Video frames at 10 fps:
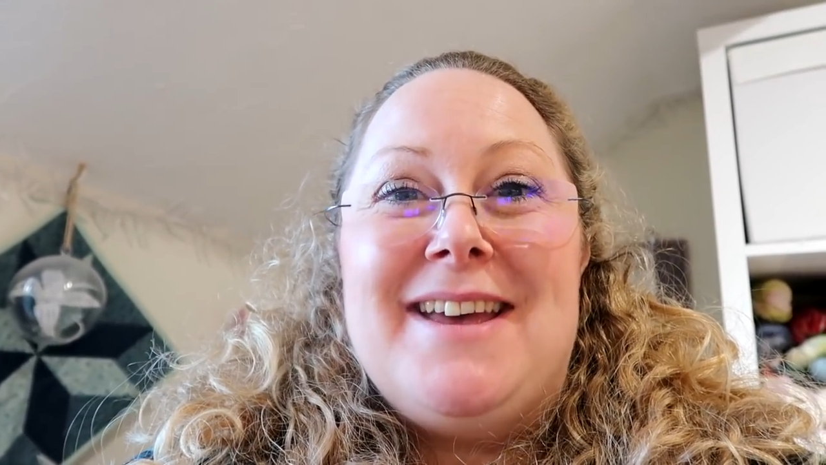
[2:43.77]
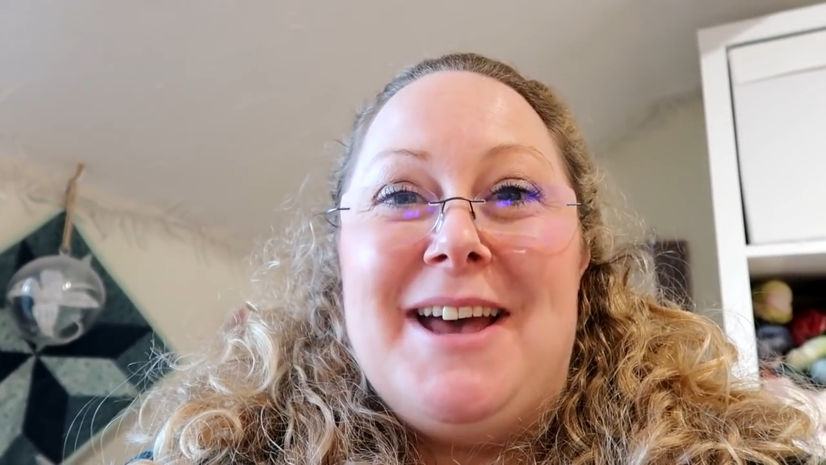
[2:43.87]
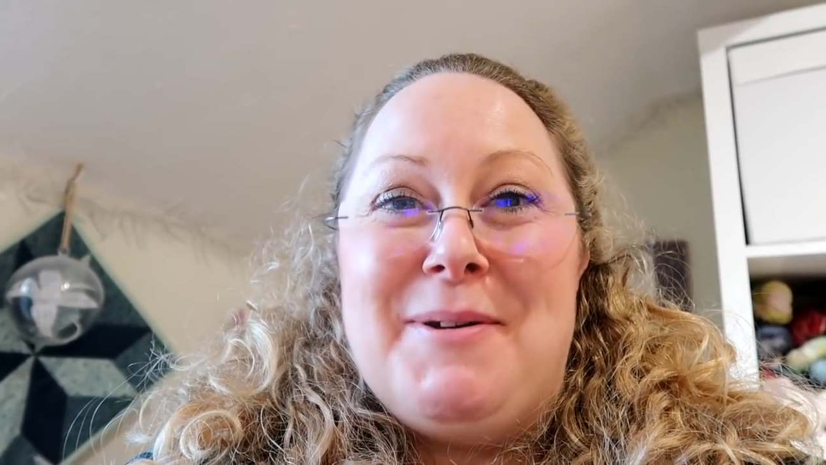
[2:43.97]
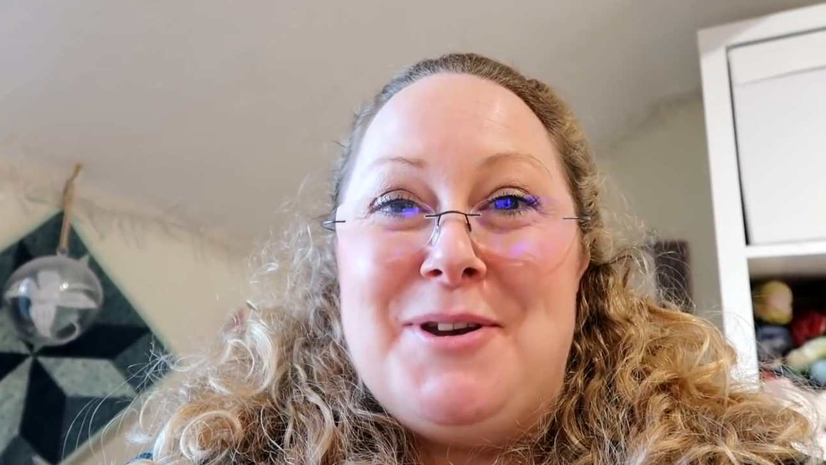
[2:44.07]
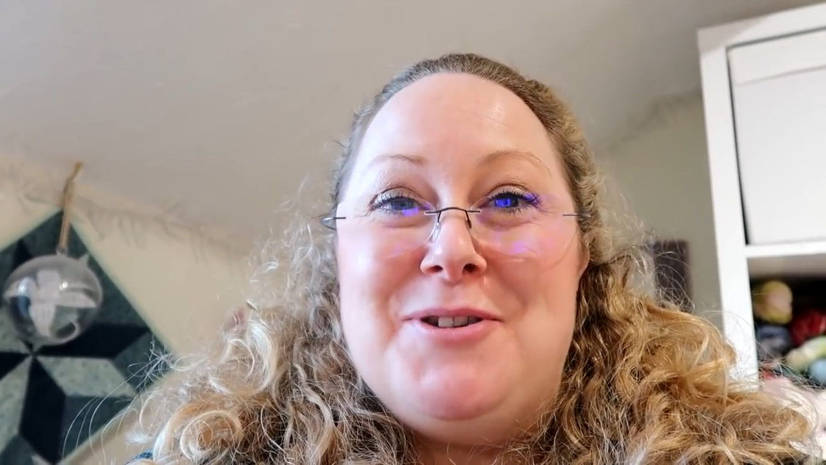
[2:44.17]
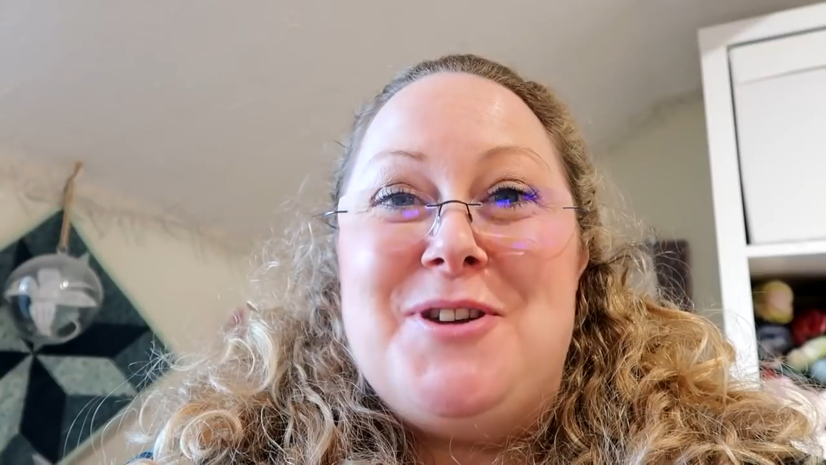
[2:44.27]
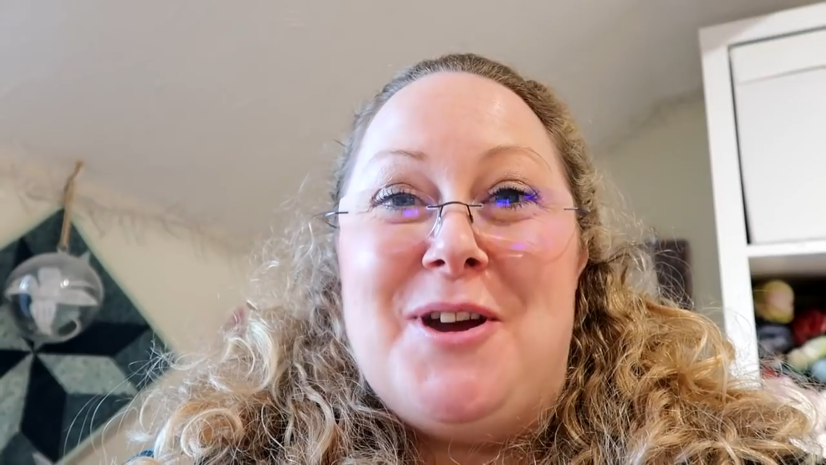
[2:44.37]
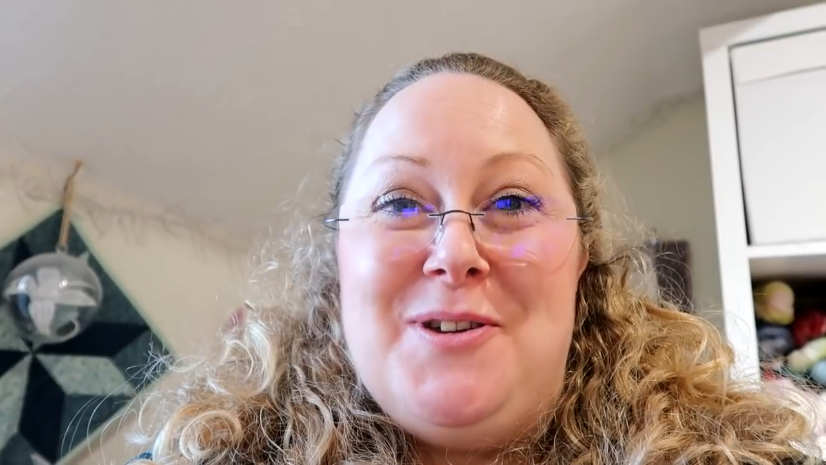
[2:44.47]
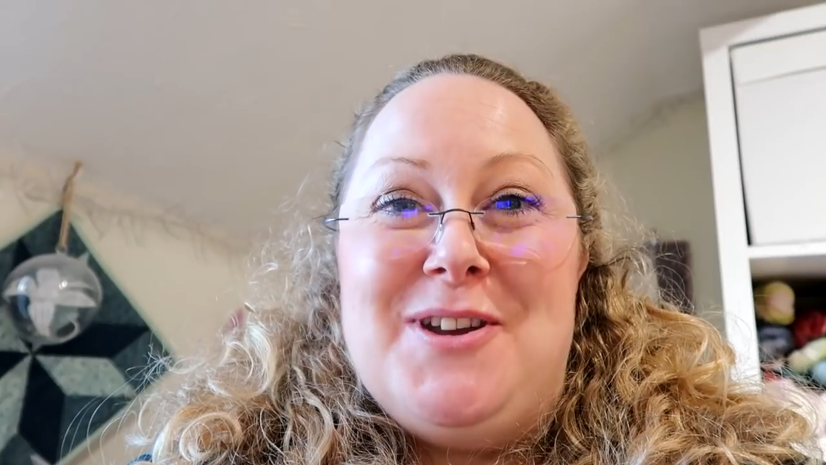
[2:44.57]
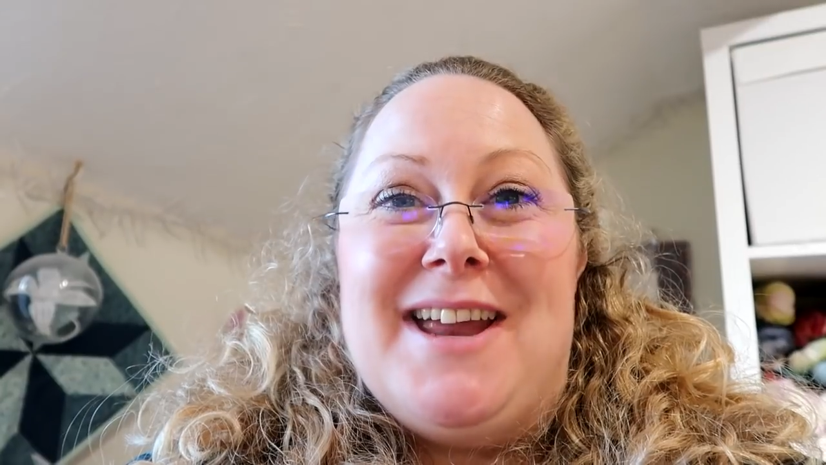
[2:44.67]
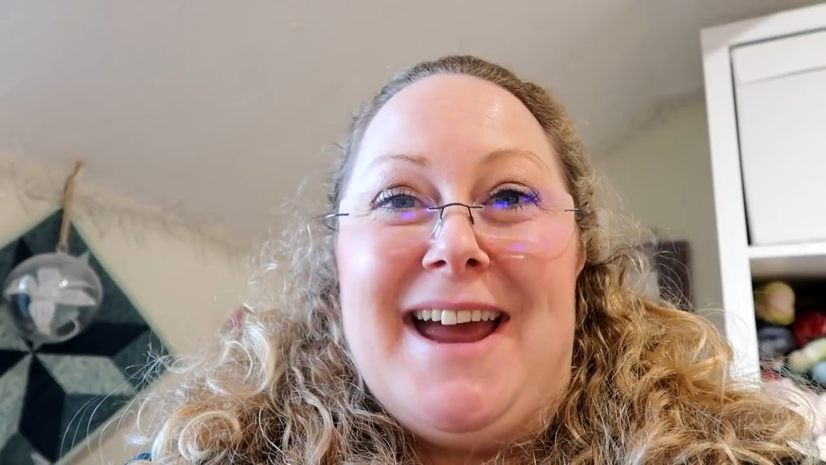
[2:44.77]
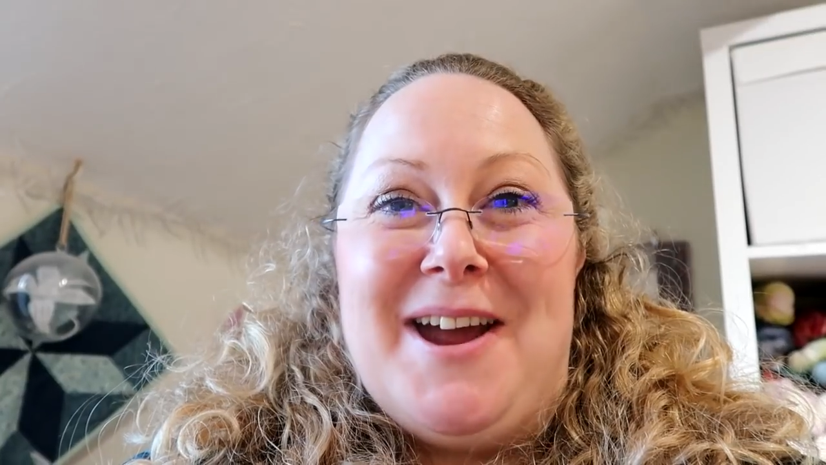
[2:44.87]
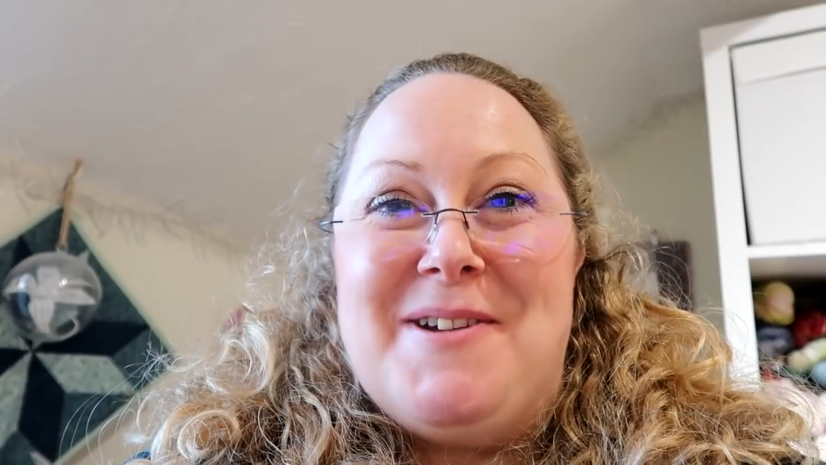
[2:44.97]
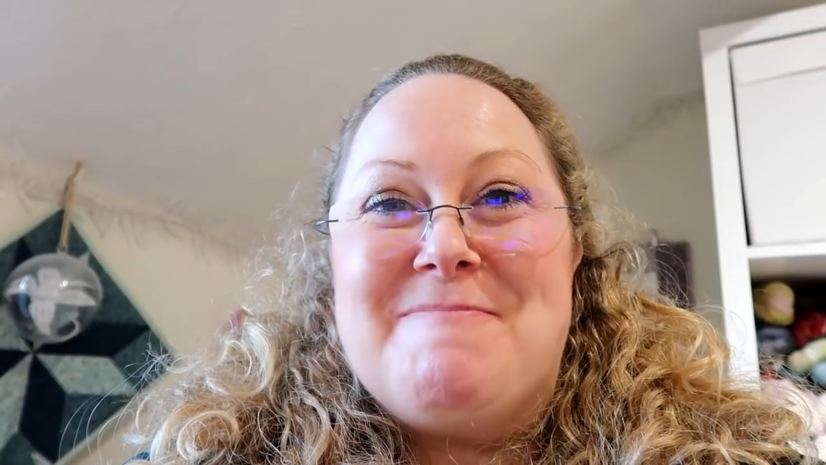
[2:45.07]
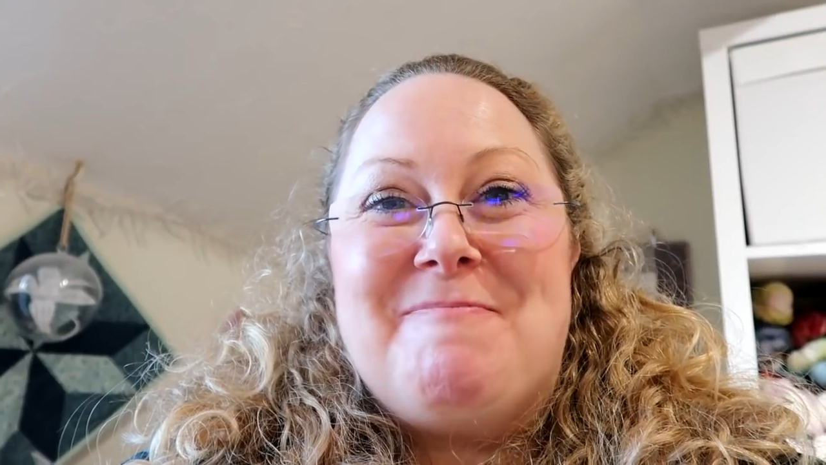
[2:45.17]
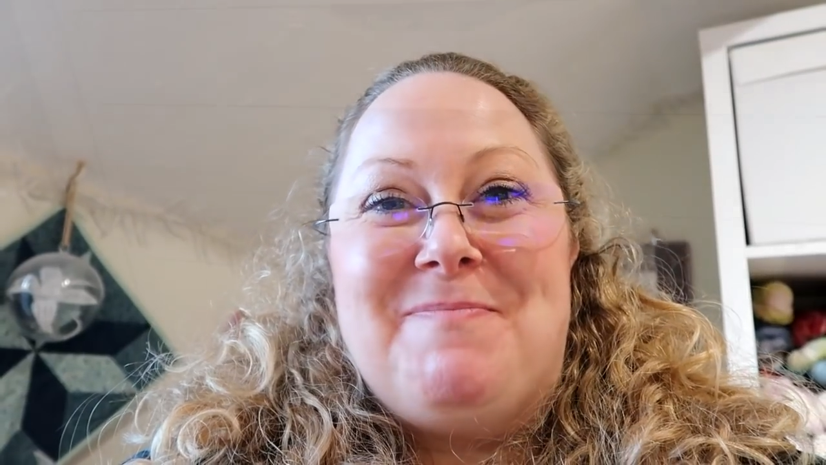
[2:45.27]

I'm going to show you now.